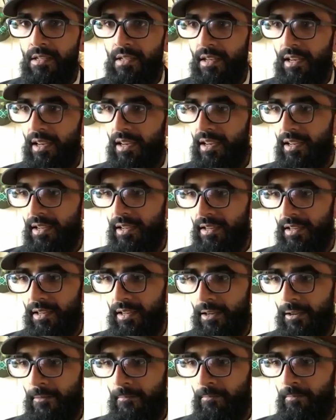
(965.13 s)
And
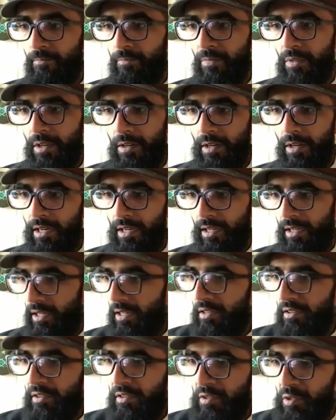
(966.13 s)
I
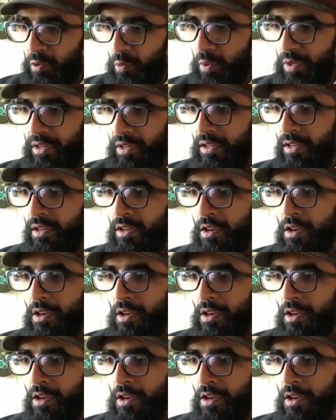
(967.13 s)
just want to